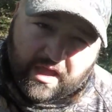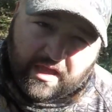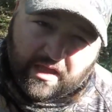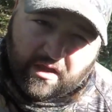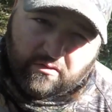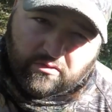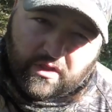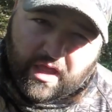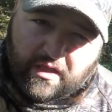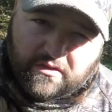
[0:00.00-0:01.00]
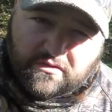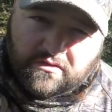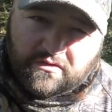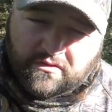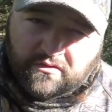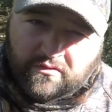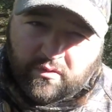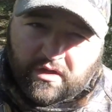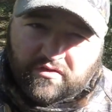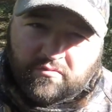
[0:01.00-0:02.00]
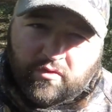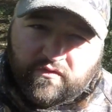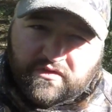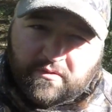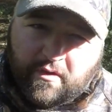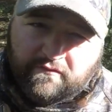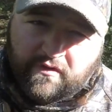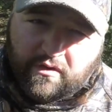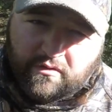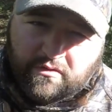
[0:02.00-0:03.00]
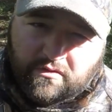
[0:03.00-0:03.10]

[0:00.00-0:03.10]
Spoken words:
hang out, relax, watch some movies on my phone,